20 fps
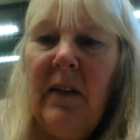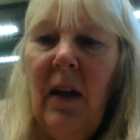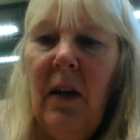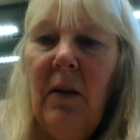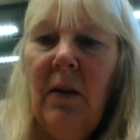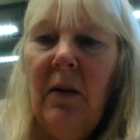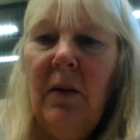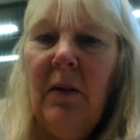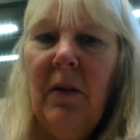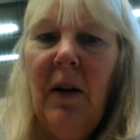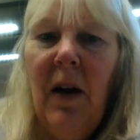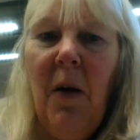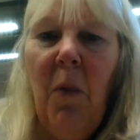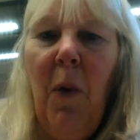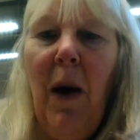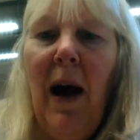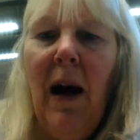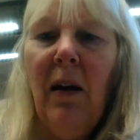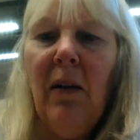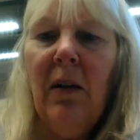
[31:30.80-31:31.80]
so,
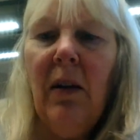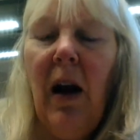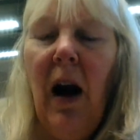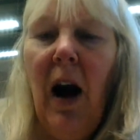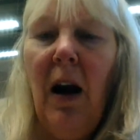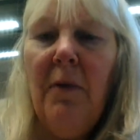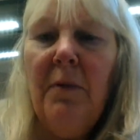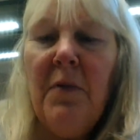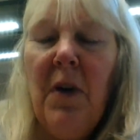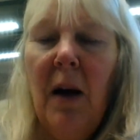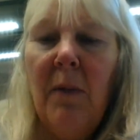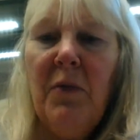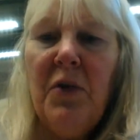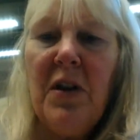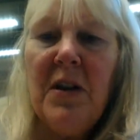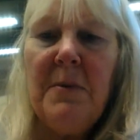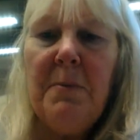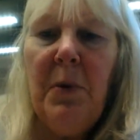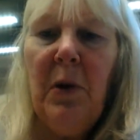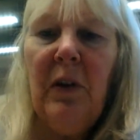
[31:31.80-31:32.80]
well, I'm
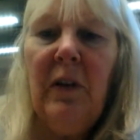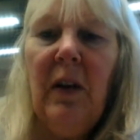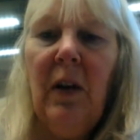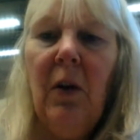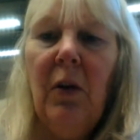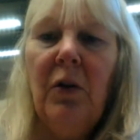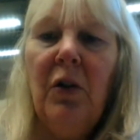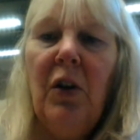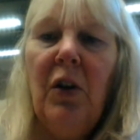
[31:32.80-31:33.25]
just putting on